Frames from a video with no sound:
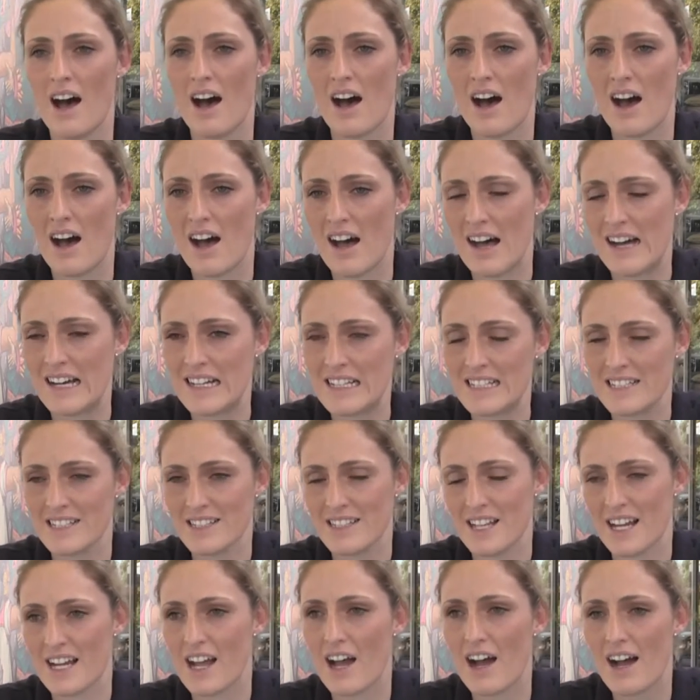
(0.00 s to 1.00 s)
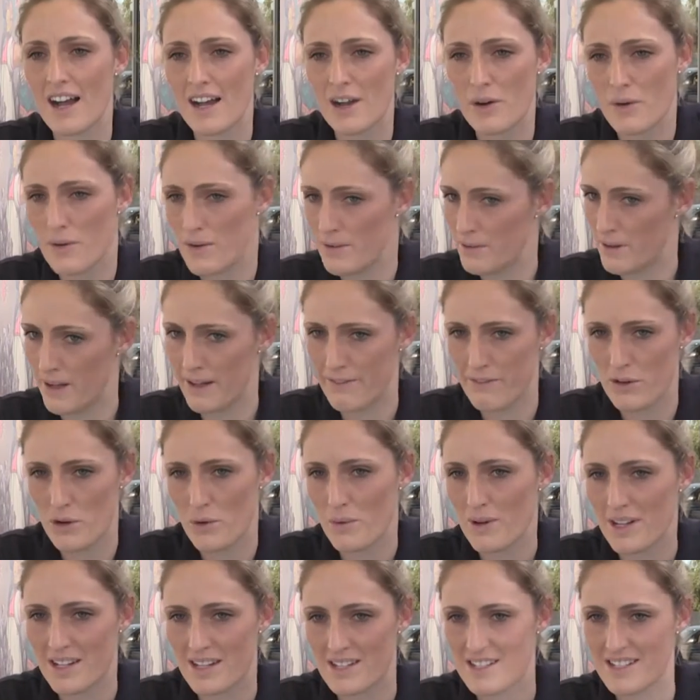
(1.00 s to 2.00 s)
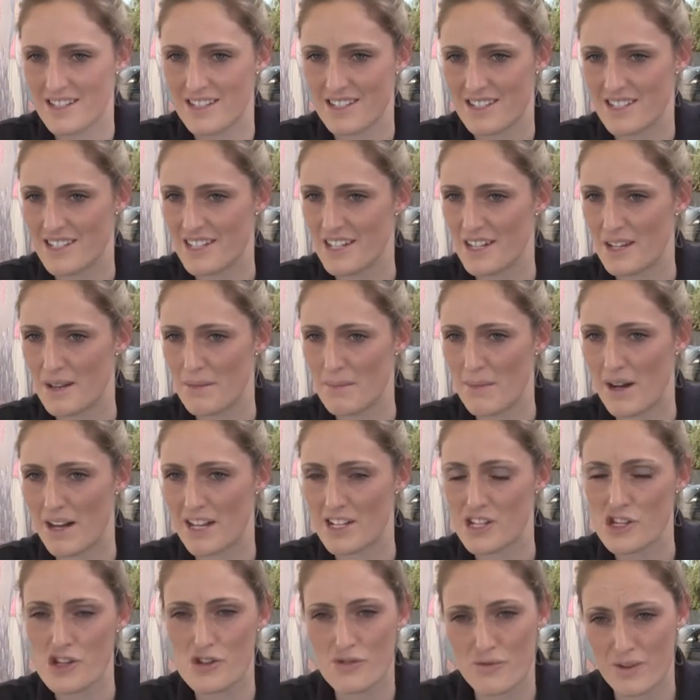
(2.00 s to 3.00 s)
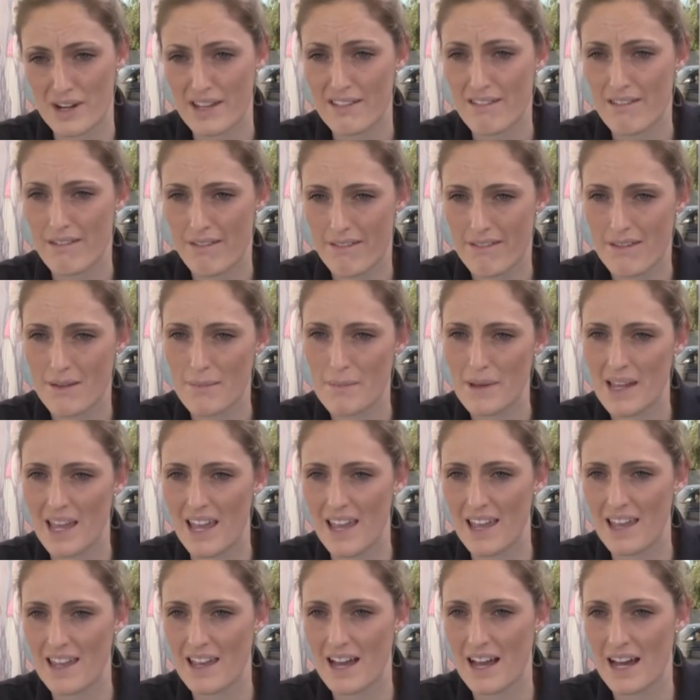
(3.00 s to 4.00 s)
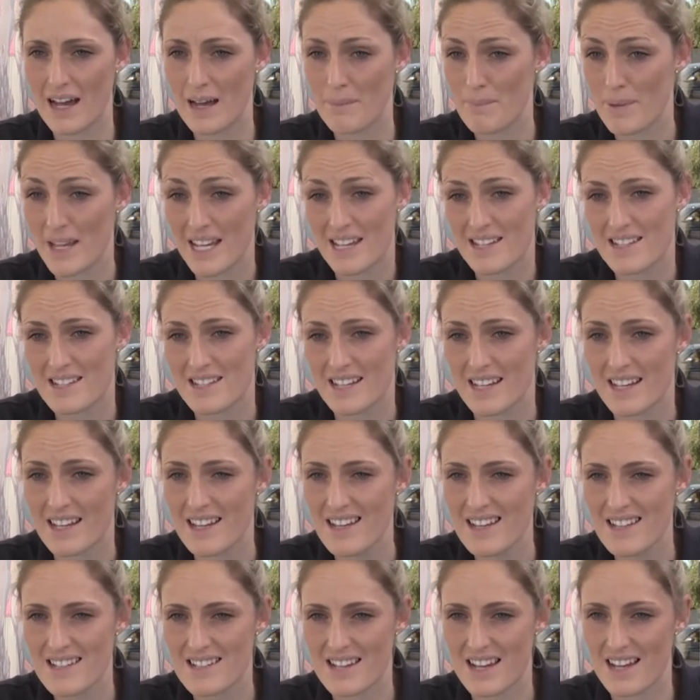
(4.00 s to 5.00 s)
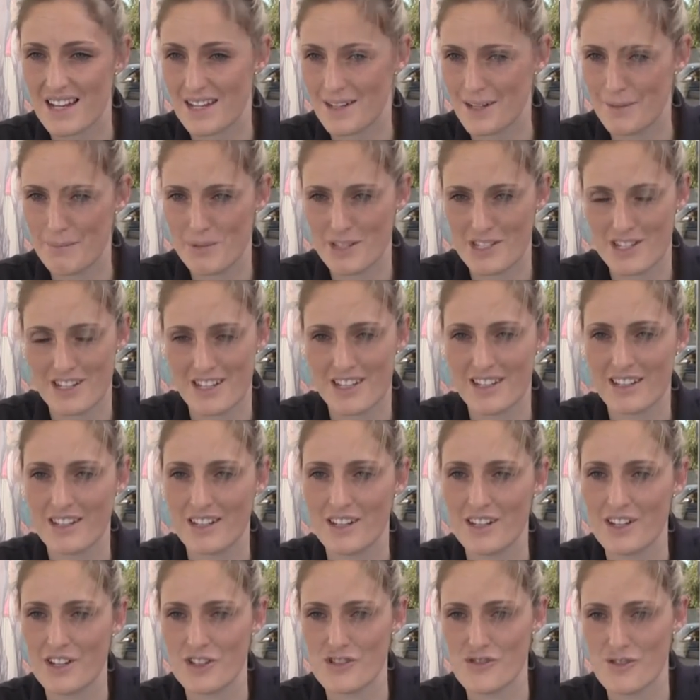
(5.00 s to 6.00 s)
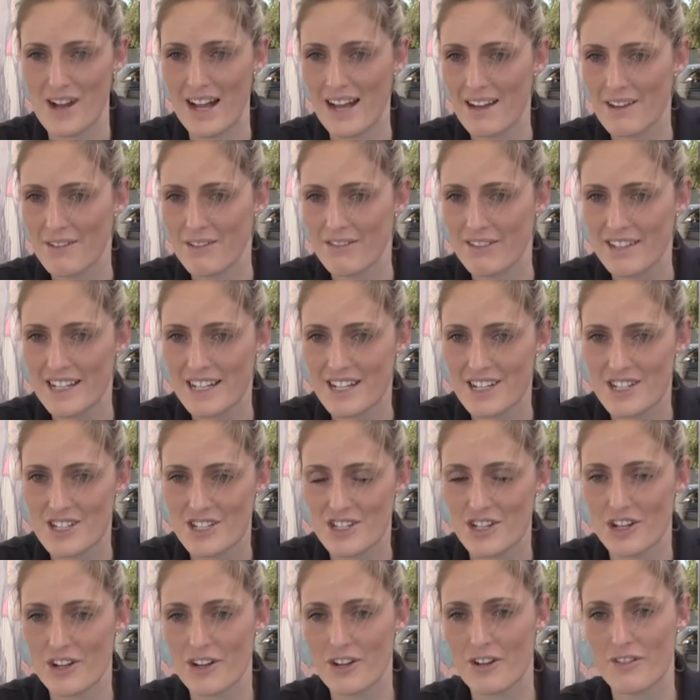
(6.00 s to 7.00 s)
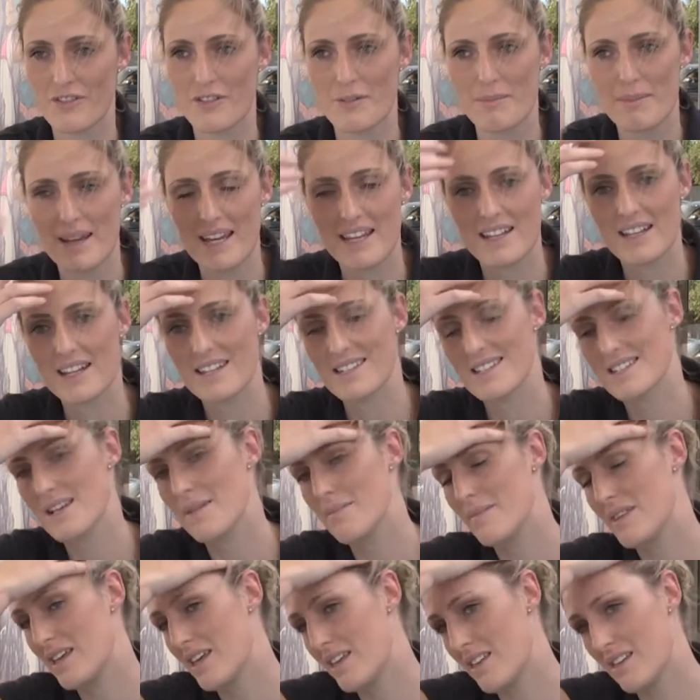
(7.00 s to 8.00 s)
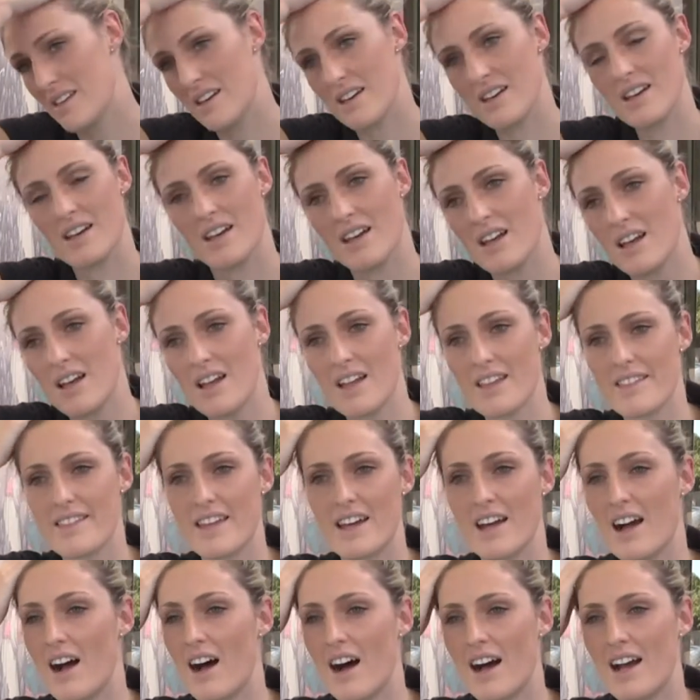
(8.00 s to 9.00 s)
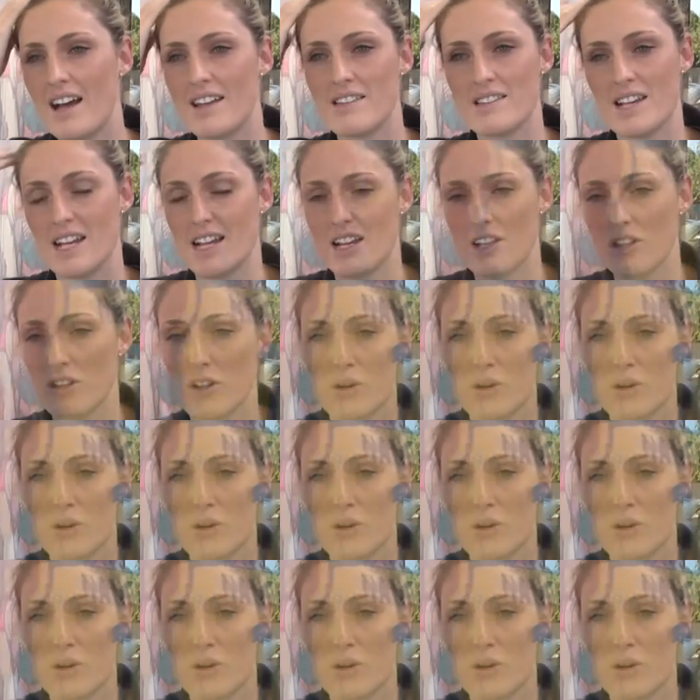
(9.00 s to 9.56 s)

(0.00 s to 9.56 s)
I have always considered my strength to be PCs and in particular drag flicks. So for me, that's something that I take a